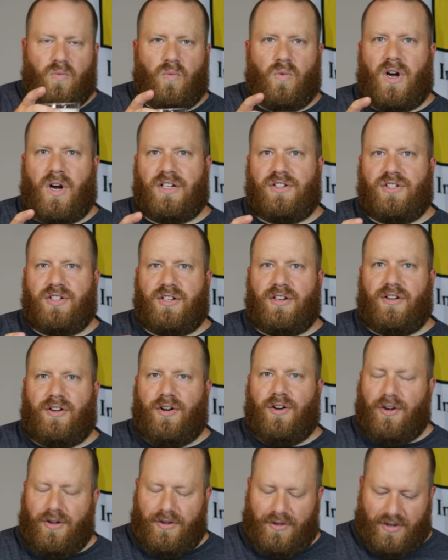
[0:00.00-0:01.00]
Watching
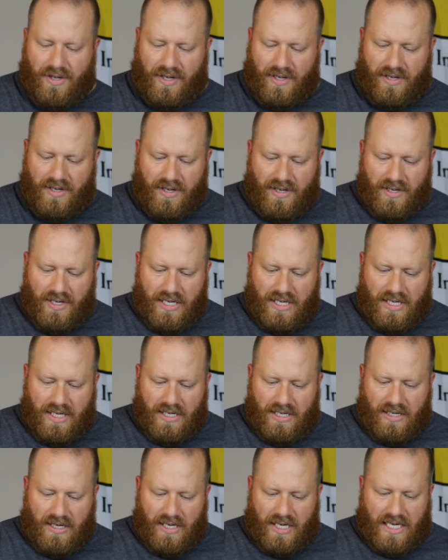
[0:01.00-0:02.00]
all the
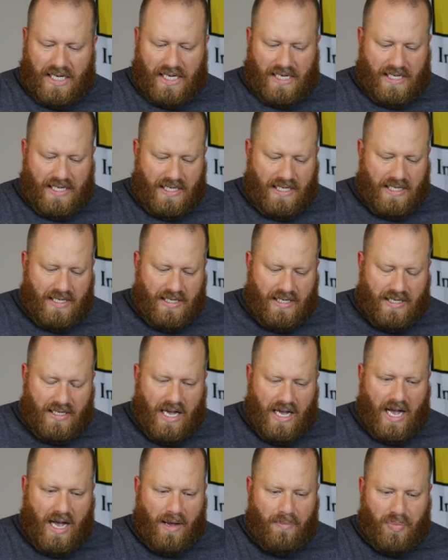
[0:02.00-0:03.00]

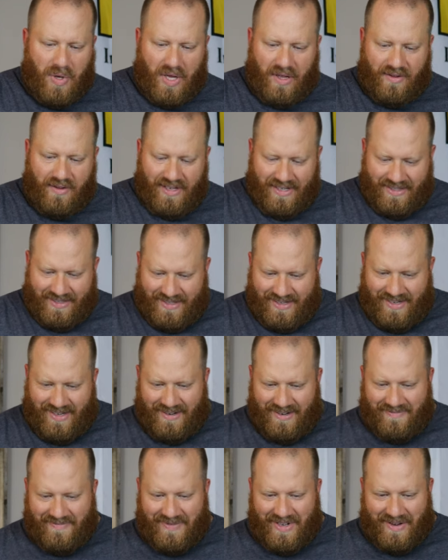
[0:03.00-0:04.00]
hot pellets
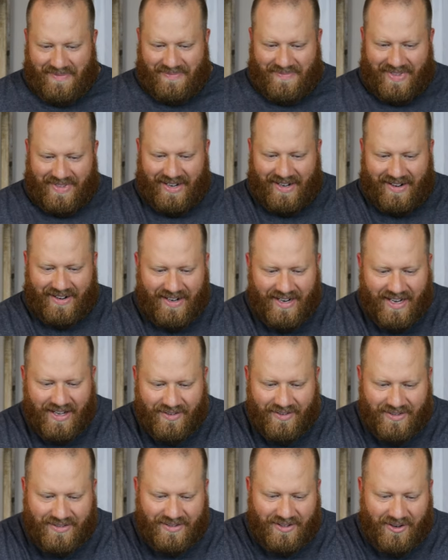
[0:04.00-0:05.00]
come up there.
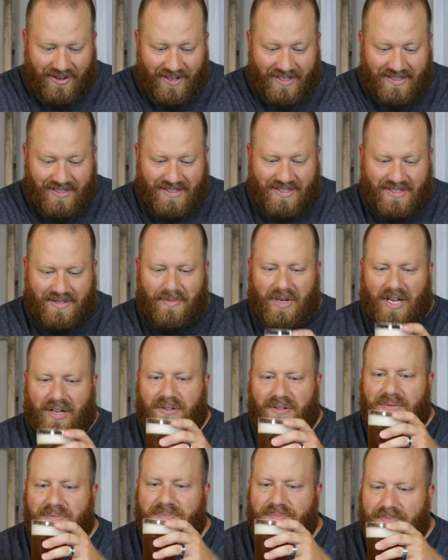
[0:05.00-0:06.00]
Let's go ahead and
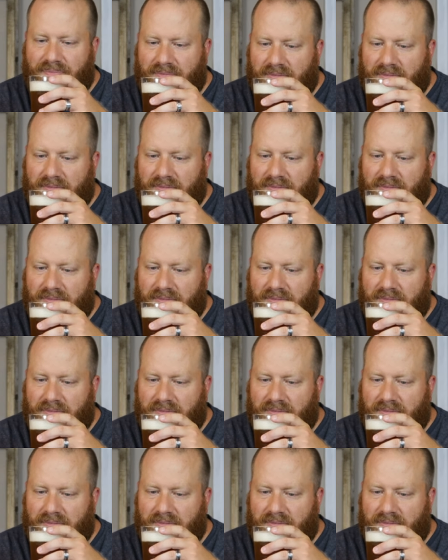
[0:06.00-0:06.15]
smell.